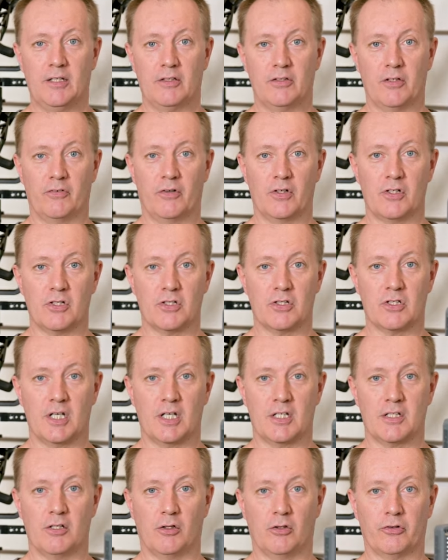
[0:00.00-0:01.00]
So if I just
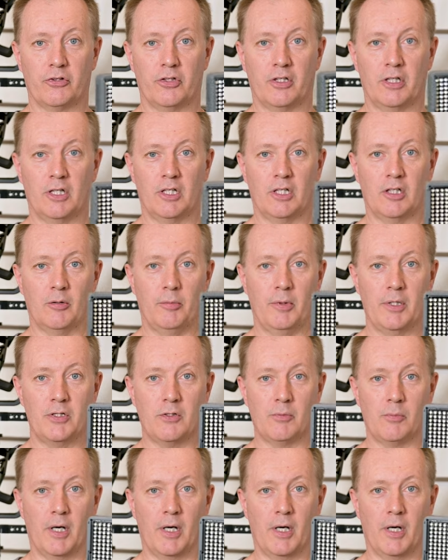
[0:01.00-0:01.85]
uh, tilt it a little bit,